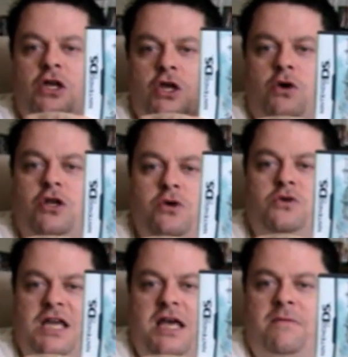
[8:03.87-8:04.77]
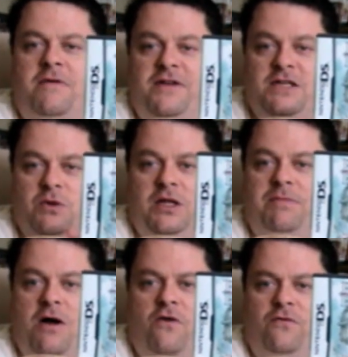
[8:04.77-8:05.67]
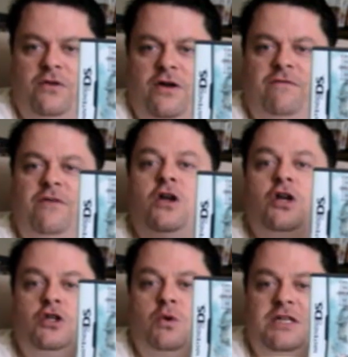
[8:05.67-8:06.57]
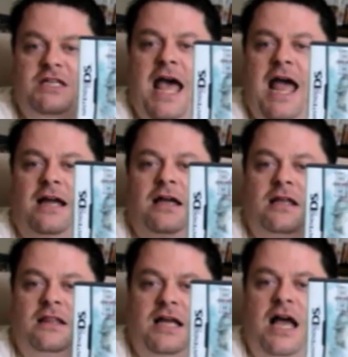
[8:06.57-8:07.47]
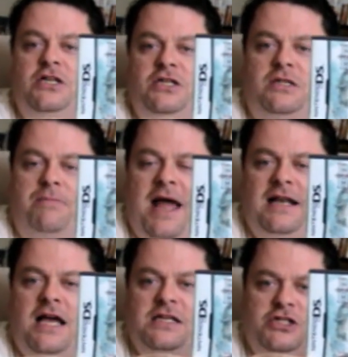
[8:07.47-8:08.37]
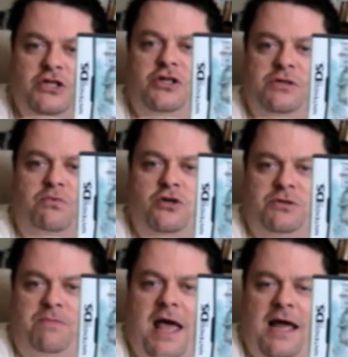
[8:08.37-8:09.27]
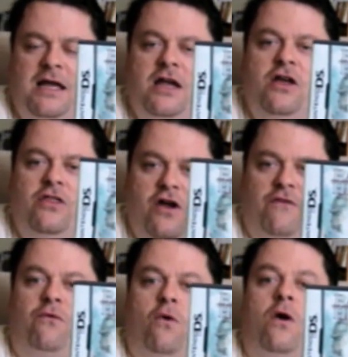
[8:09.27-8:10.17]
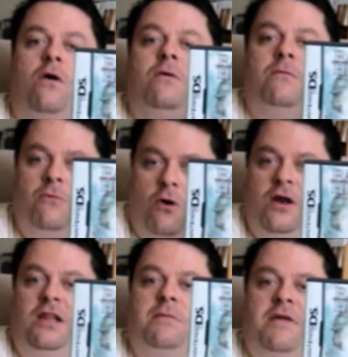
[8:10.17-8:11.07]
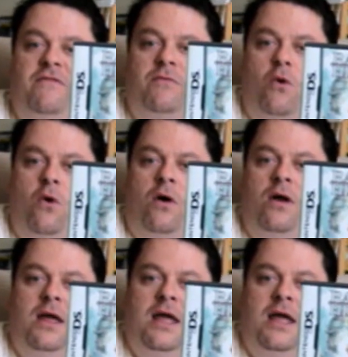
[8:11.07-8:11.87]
you can use him, if he's really powerful enough, to attack the bad guys that you just pushed back, therefore hurting them even more.